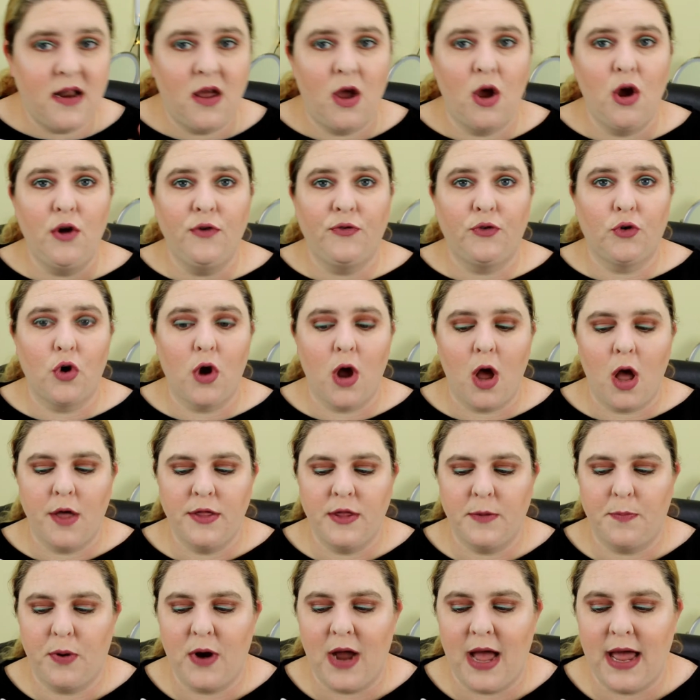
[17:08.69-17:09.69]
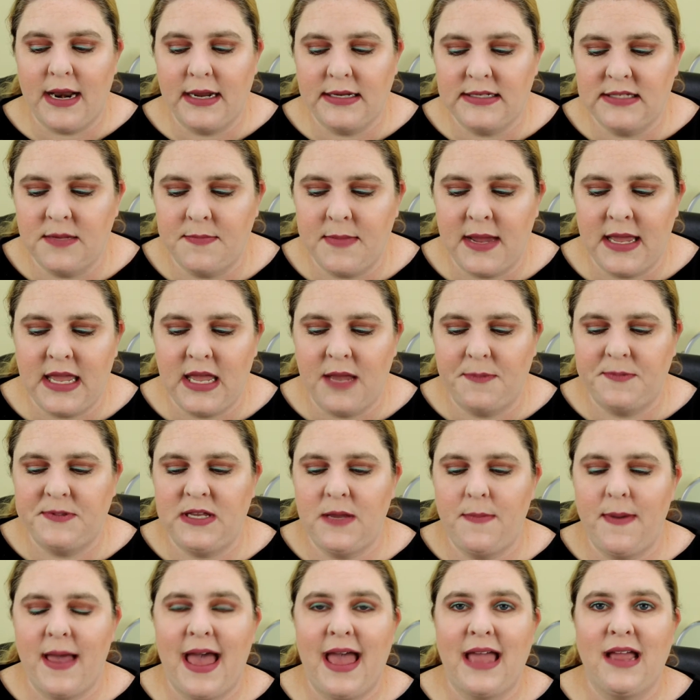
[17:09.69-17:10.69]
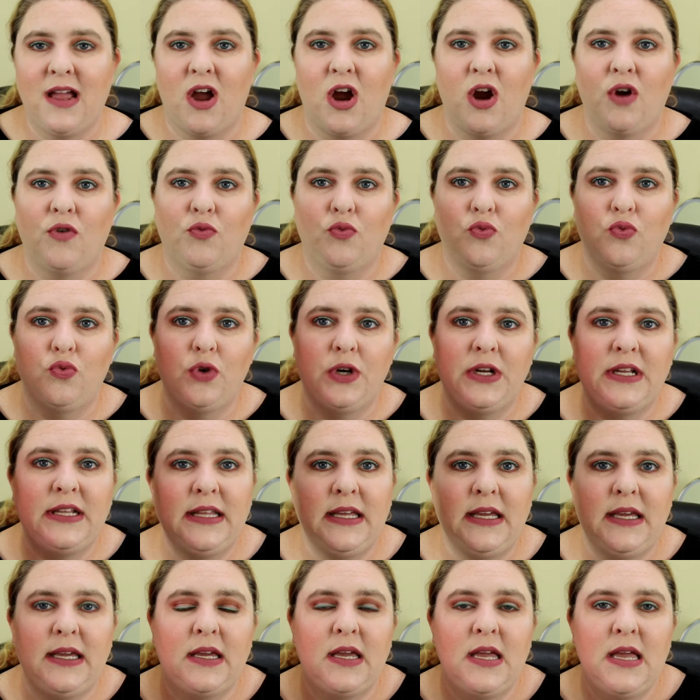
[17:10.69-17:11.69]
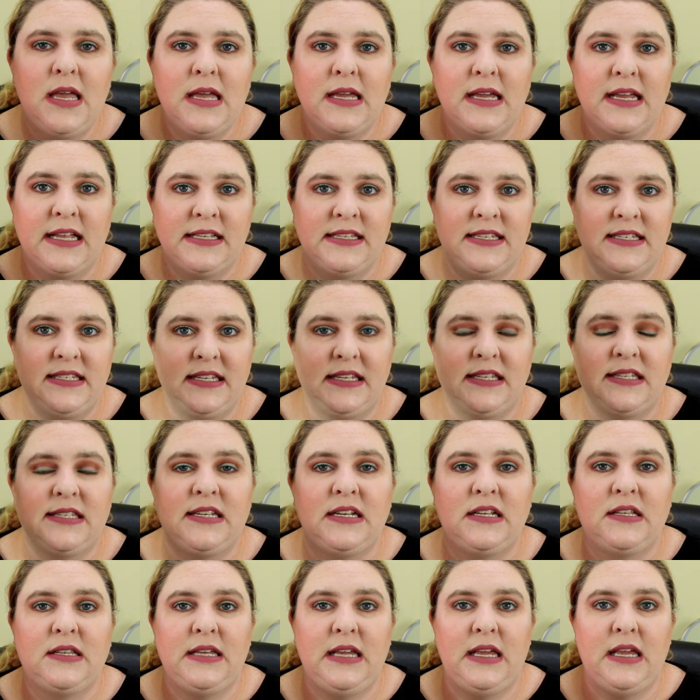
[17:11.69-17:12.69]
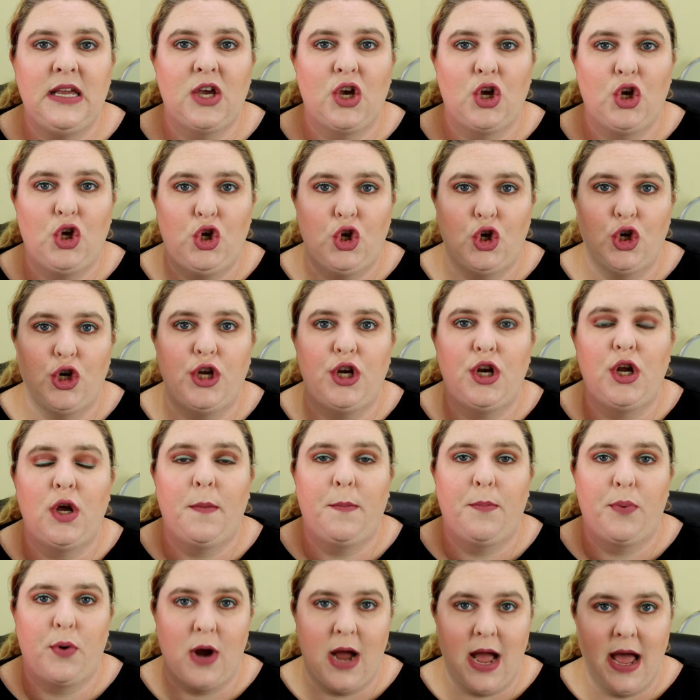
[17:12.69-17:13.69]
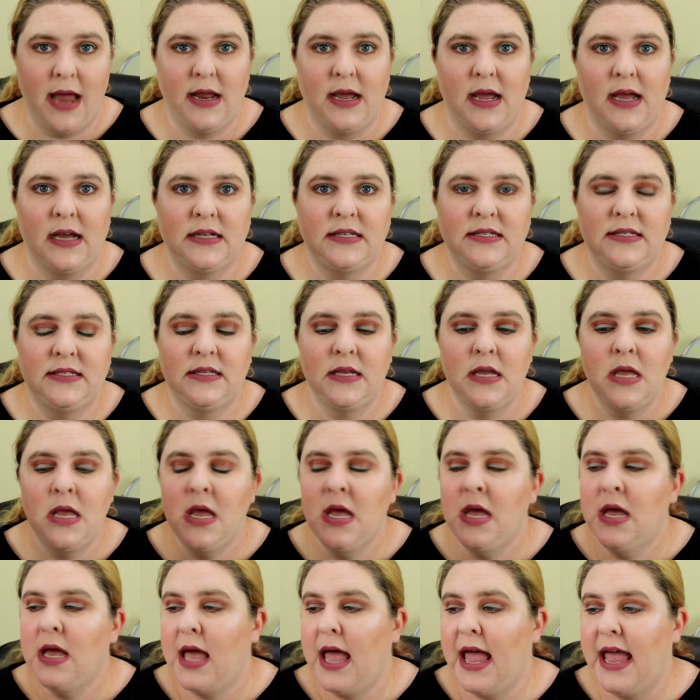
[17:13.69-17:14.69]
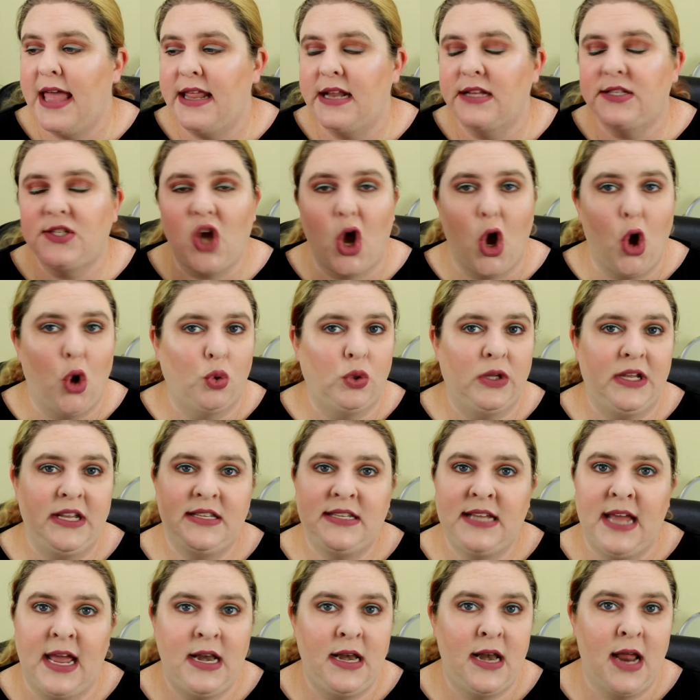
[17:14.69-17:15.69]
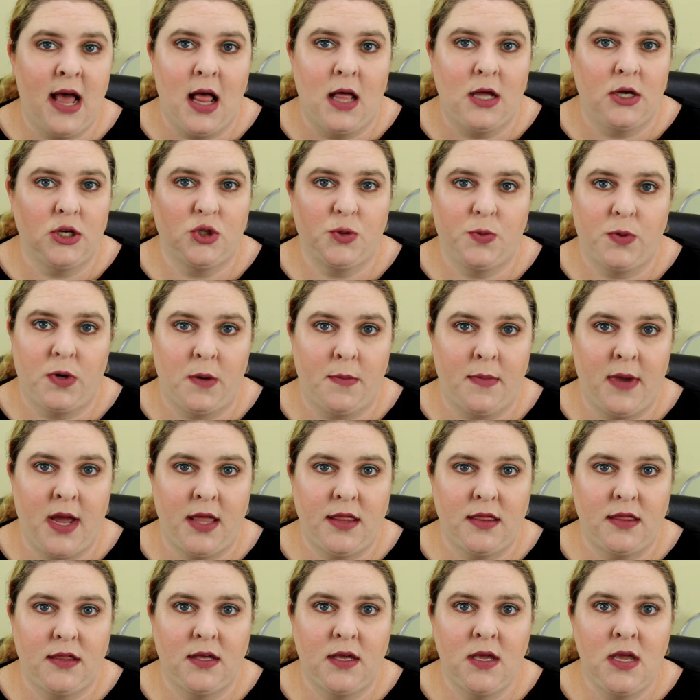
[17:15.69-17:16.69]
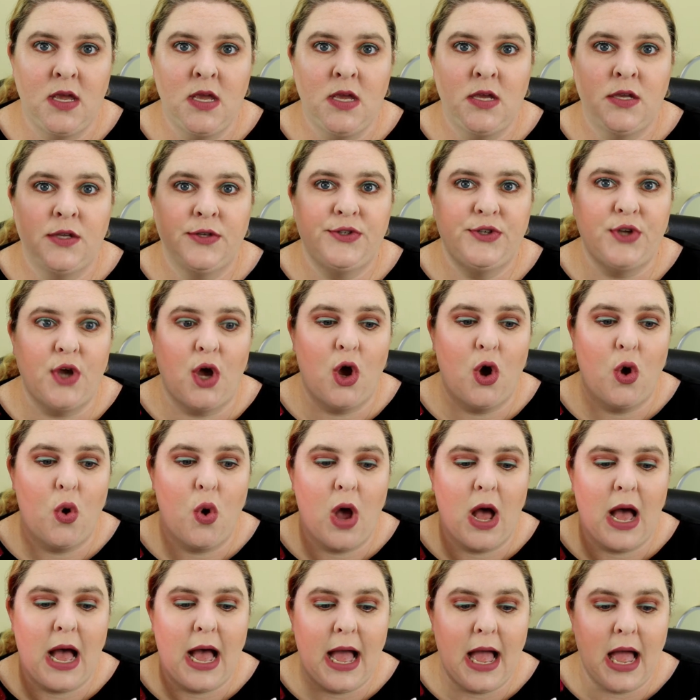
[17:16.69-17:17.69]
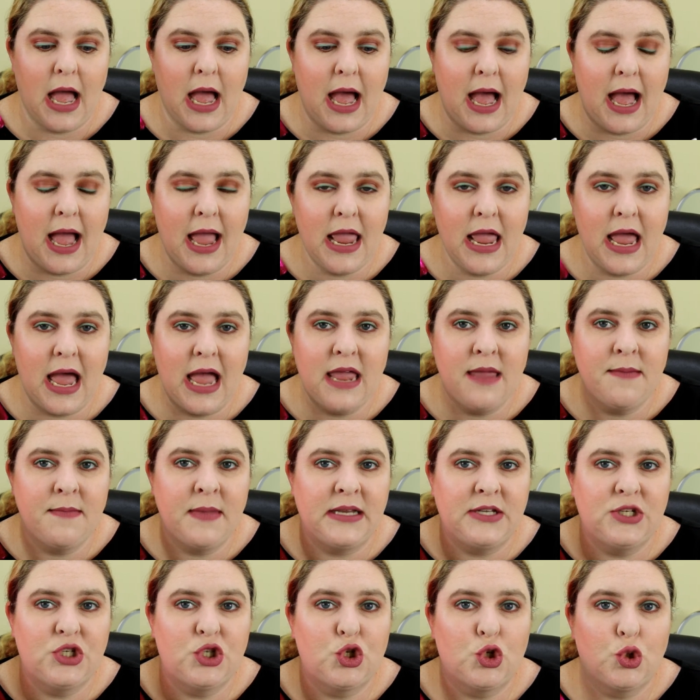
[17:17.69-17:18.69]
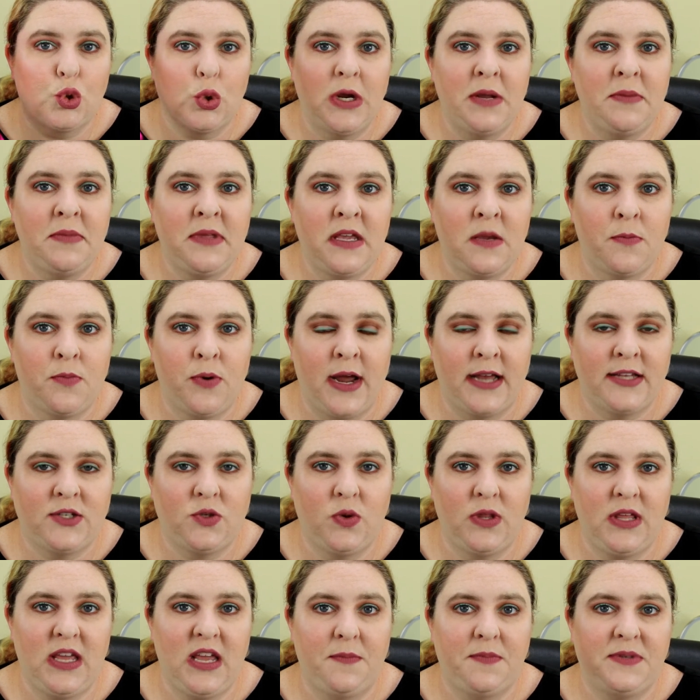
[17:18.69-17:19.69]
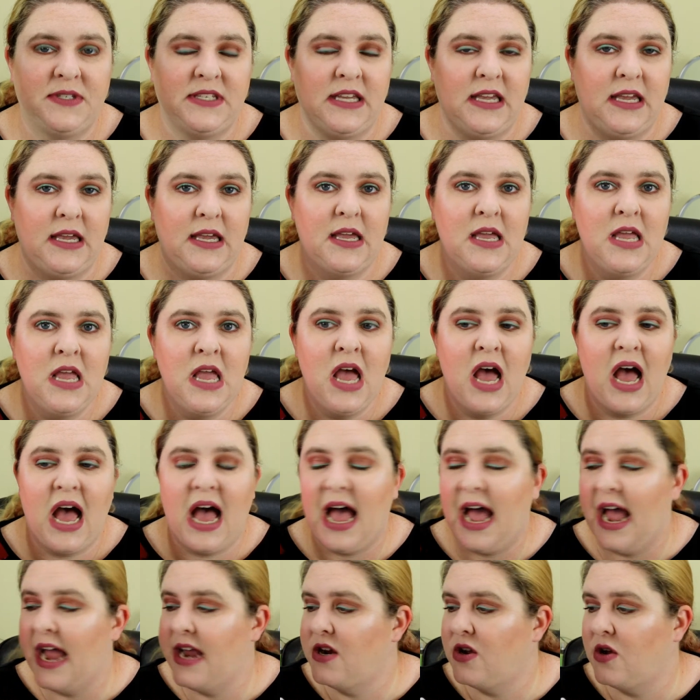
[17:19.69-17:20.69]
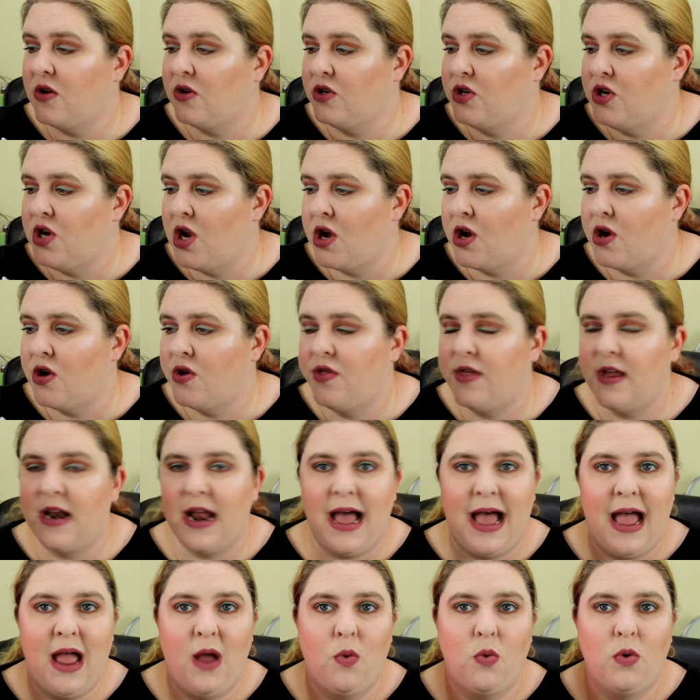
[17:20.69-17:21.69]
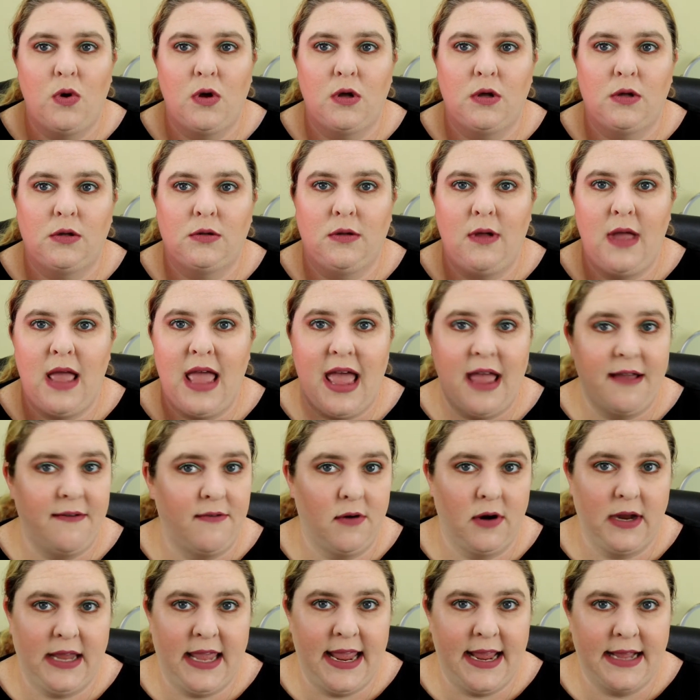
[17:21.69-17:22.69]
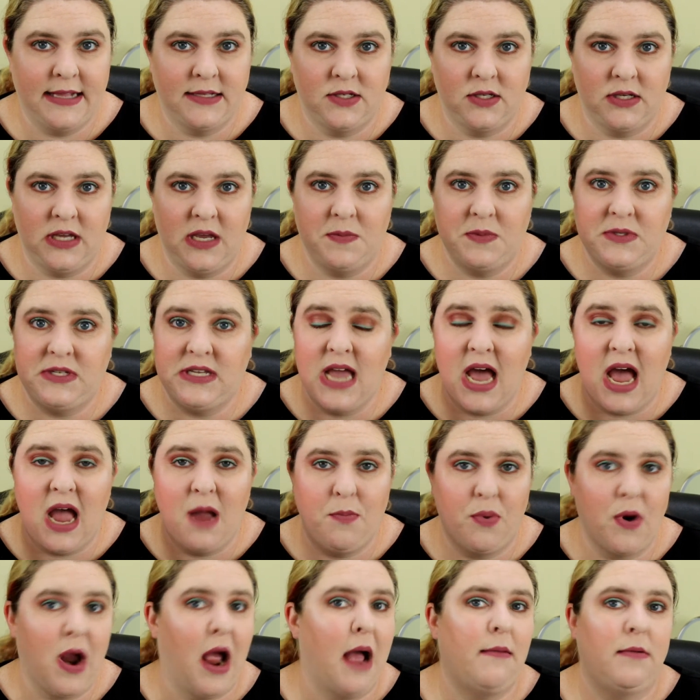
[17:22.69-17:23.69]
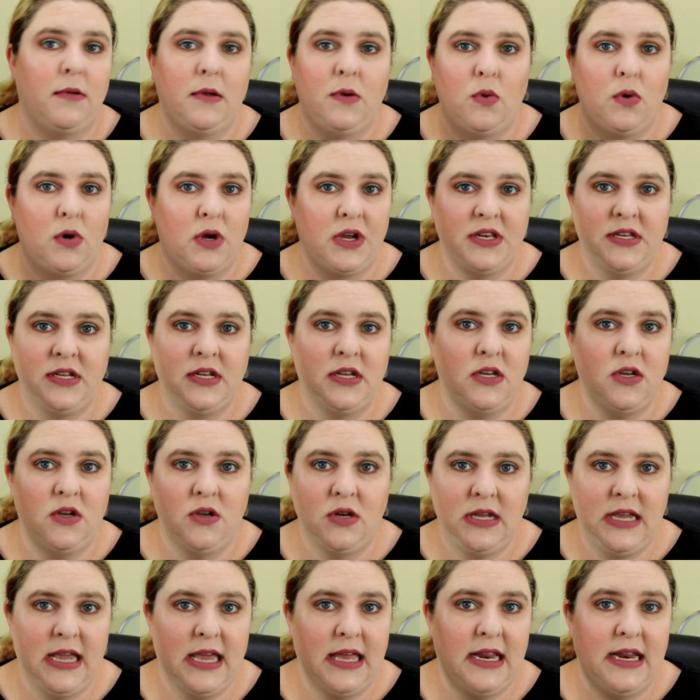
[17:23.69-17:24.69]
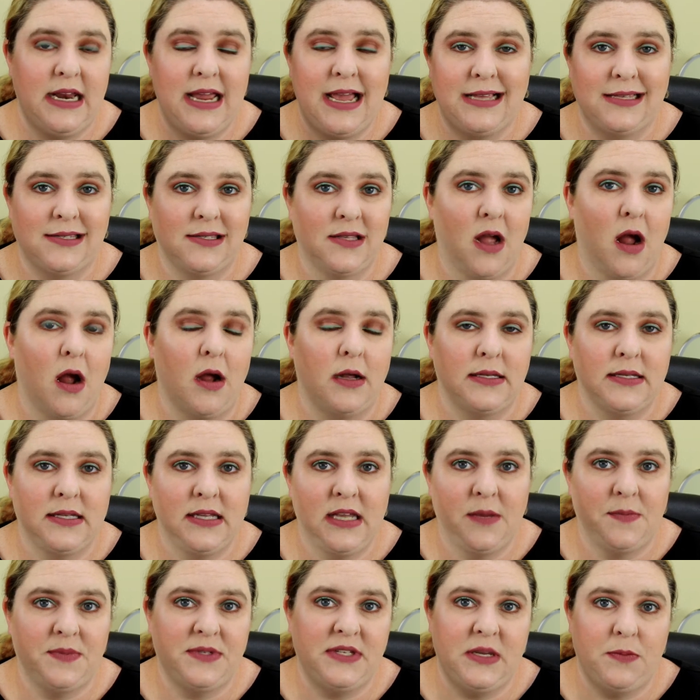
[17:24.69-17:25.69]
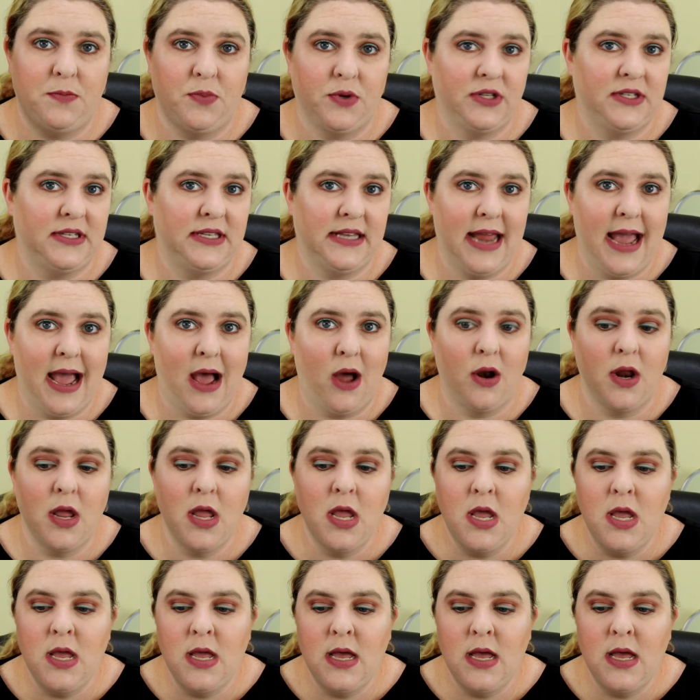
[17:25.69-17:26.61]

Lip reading: overall, the products in my Ipsy bag are really consistently good products. And it's only $10 per month. So I am extremely impressed with Ipsy. I don't know that I will ever cancel Ipsy. I probably will continue to get it as long as Ipsy puts it out.